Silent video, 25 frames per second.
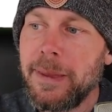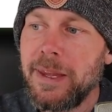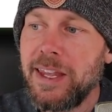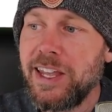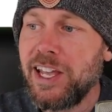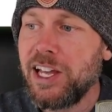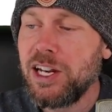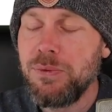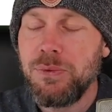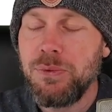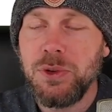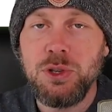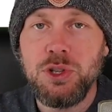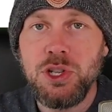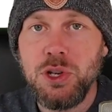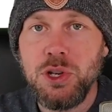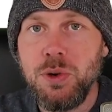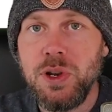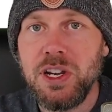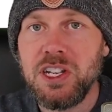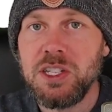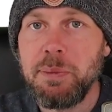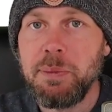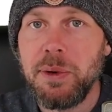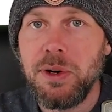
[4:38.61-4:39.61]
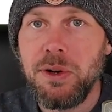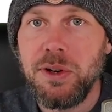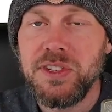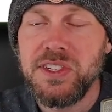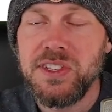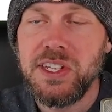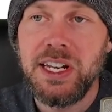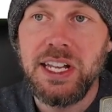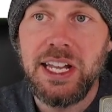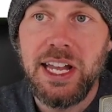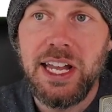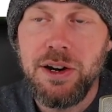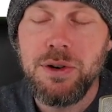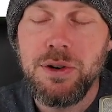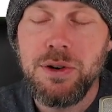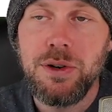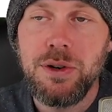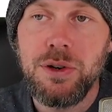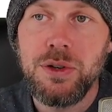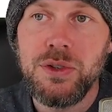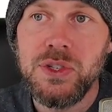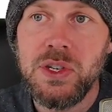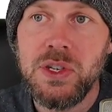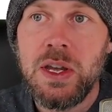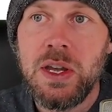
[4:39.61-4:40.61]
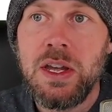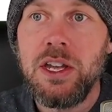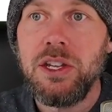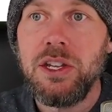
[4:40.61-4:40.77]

And if you do experience any errors,